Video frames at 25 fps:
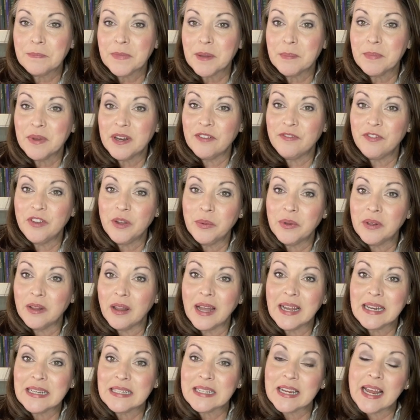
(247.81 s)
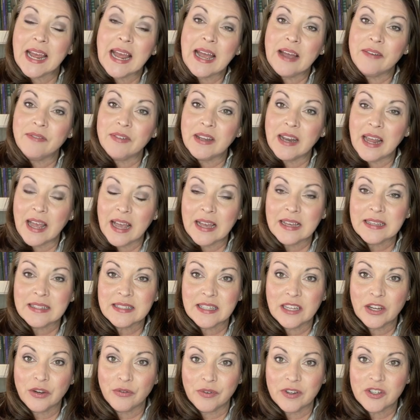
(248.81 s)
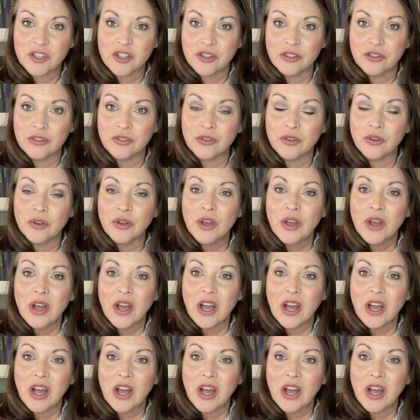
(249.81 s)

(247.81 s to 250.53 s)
But if you would like to have it as the original